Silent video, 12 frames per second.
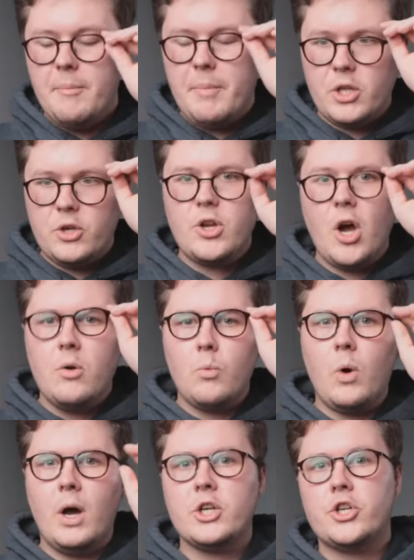but you don't
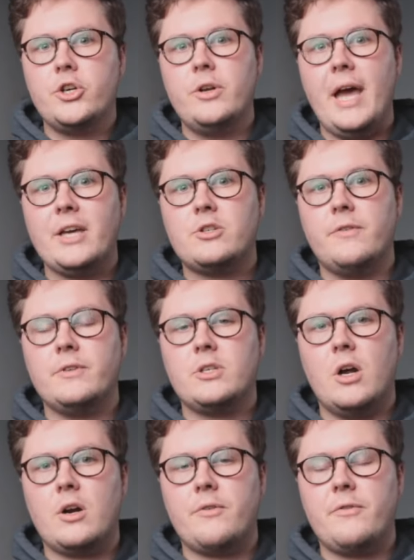want to shoot
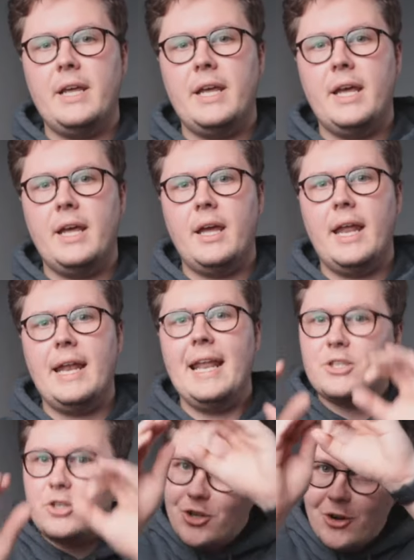astrophotography
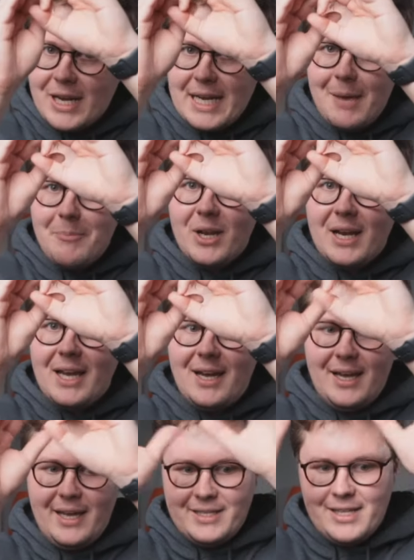unless you're shooting
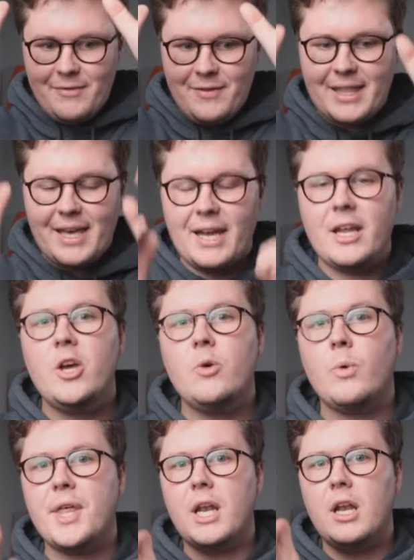nebula and stuff like that
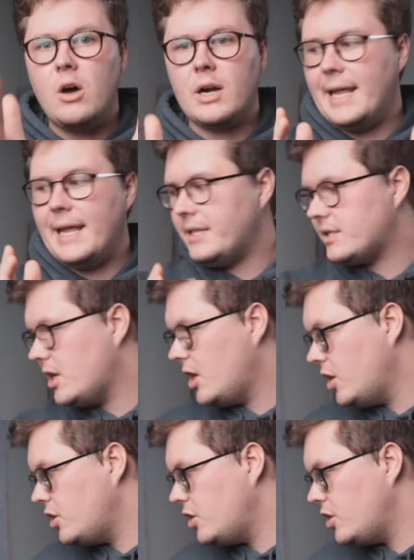with a long lens.